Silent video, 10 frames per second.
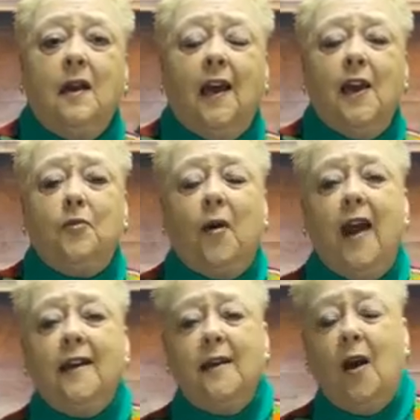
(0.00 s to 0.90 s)
He
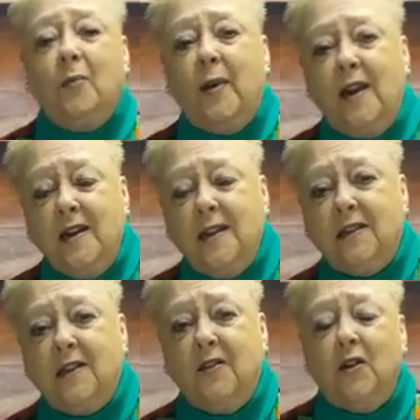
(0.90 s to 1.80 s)
prayed in
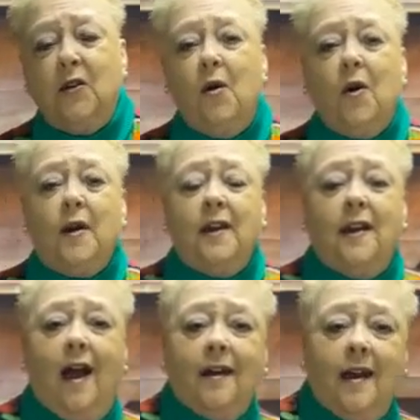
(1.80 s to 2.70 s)
obedience to the Lord. He
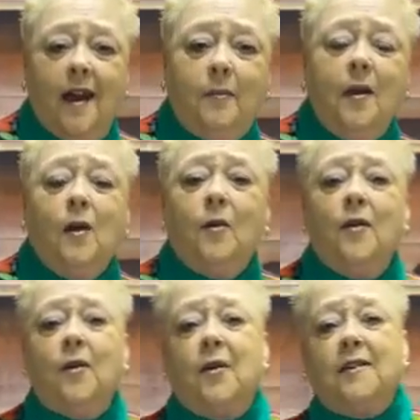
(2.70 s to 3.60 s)
got up when
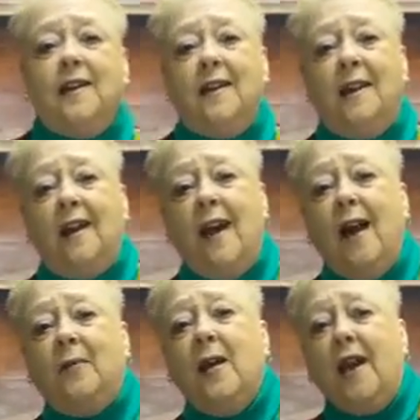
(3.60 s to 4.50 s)
the Lord said, Get up.